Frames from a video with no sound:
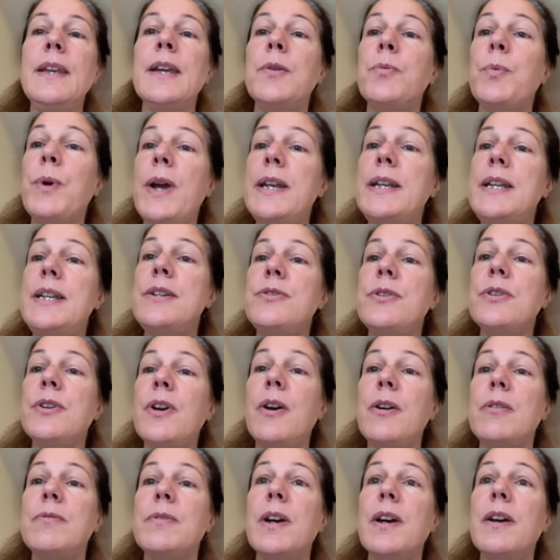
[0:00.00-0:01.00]
And when he took
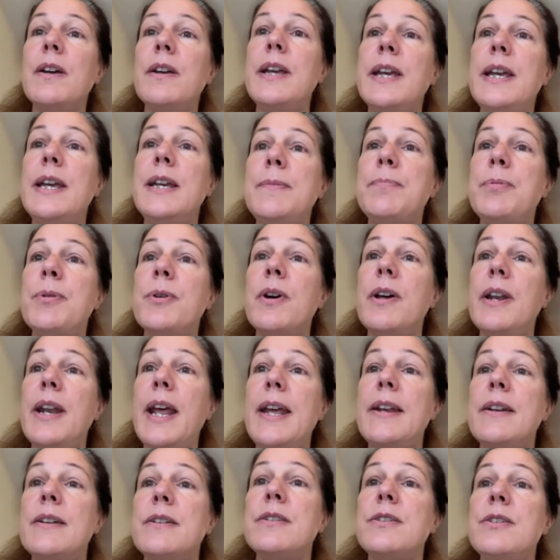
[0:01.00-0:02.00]
over, he put an
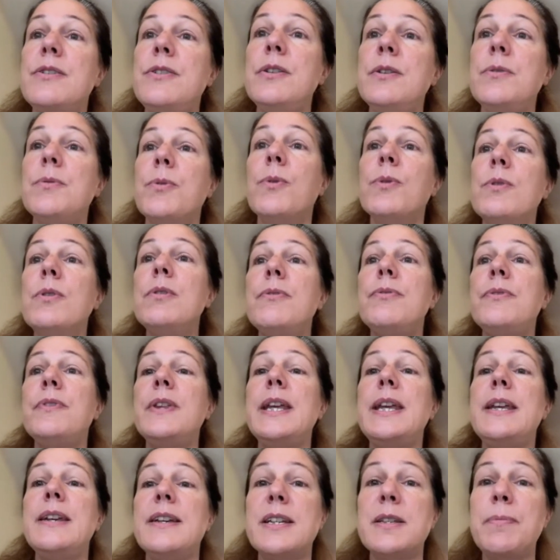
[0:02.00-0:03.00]
end to all of the